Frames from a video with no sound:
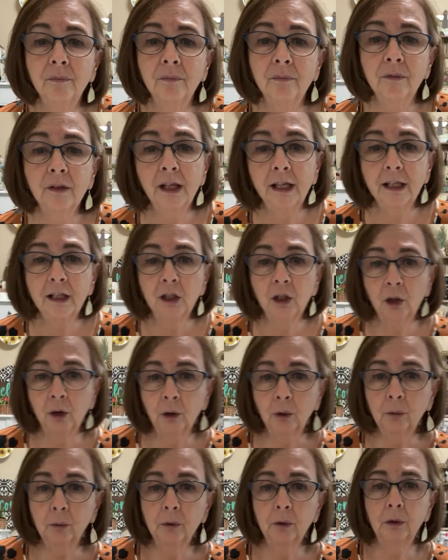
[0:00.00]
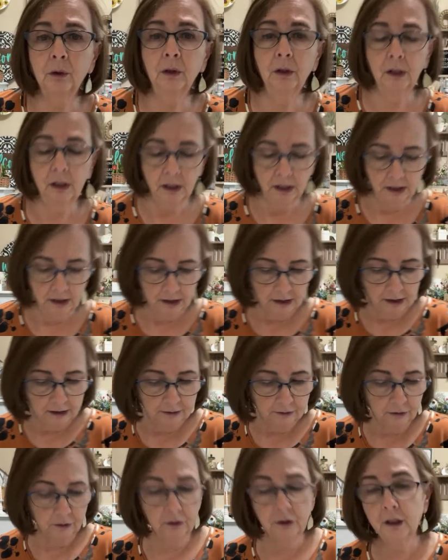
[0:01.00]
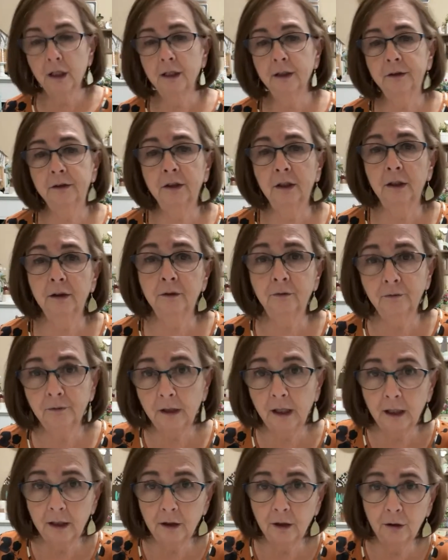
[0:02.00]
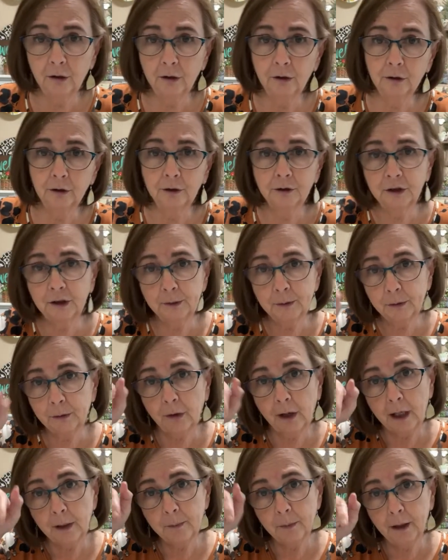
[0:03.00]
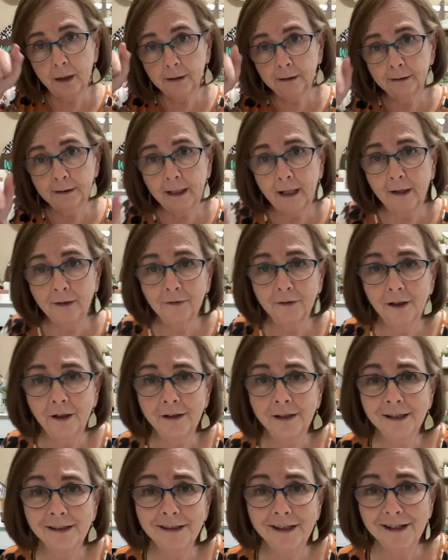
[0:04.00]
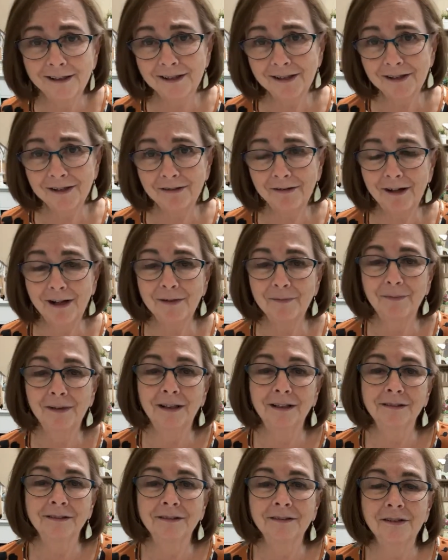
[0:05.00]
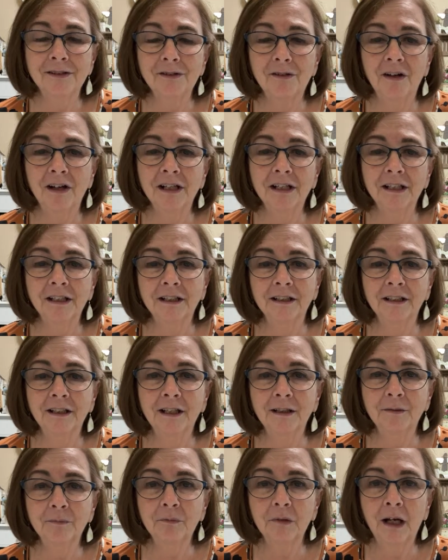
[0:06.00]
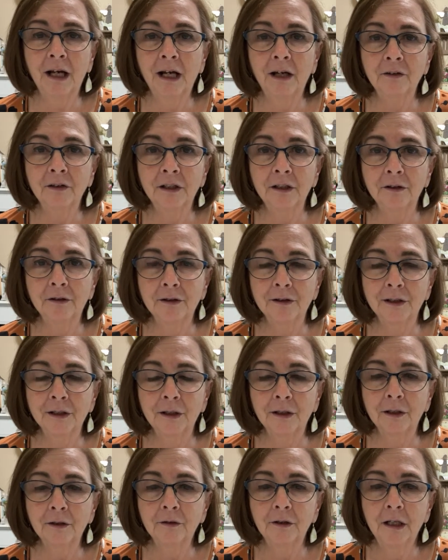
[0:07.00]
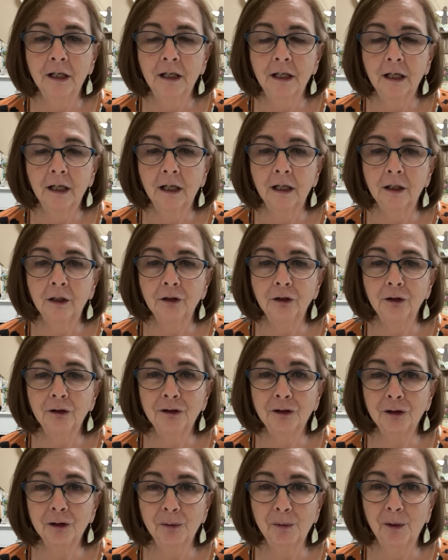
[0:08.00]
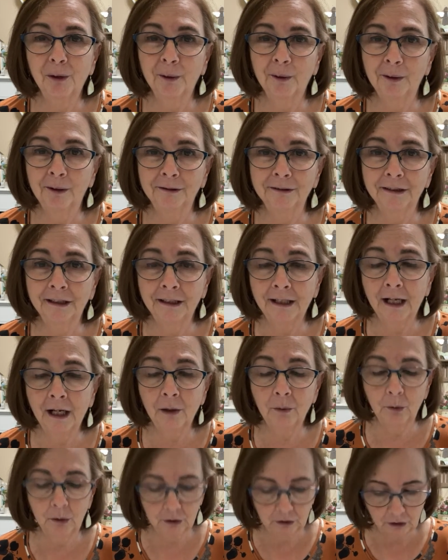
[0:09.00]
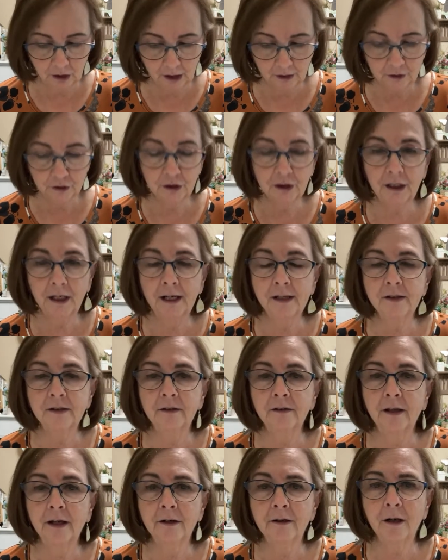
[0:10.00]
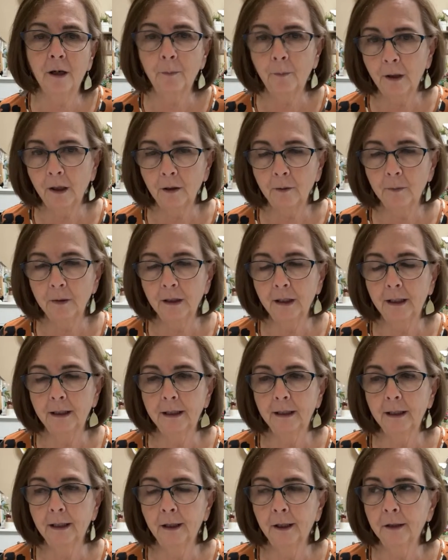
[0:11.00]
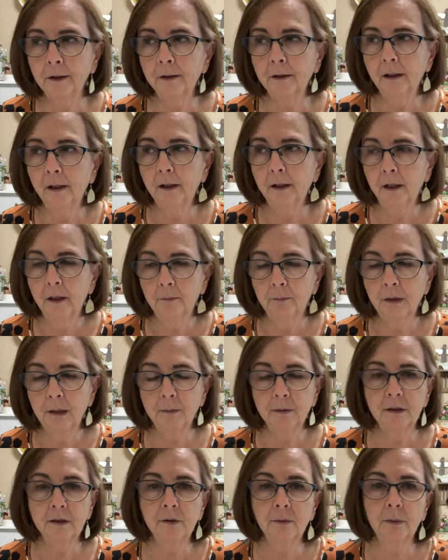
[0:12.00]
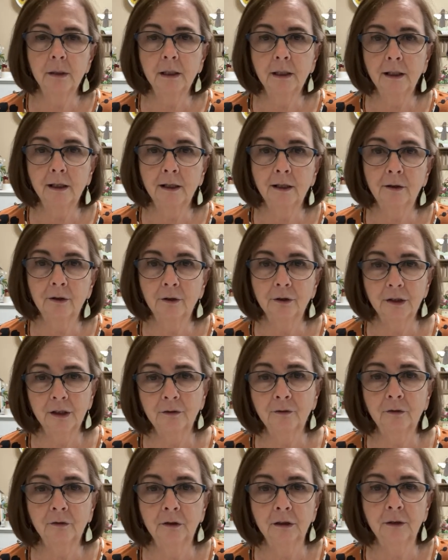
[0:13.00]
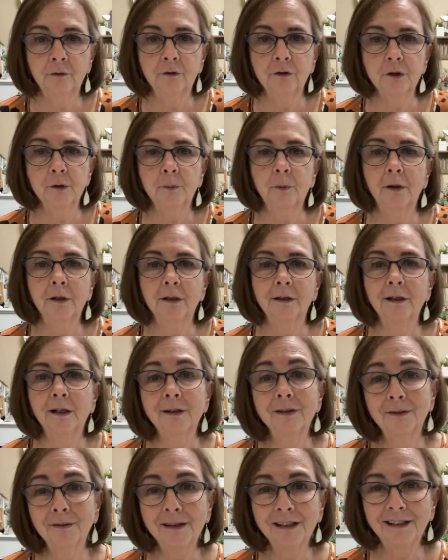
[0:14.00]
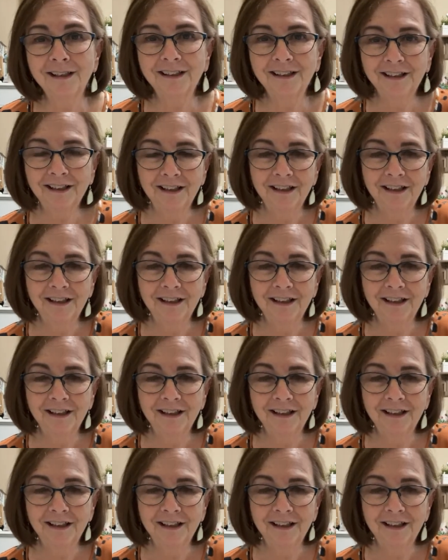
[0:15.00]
thank you. Do the follow, subscribe button down there. Hit that subscribe button so I can get here in the YouTube world. And I will talk to you guys later. I'll probably be on again, maybe this weekend or definitely first part of next week.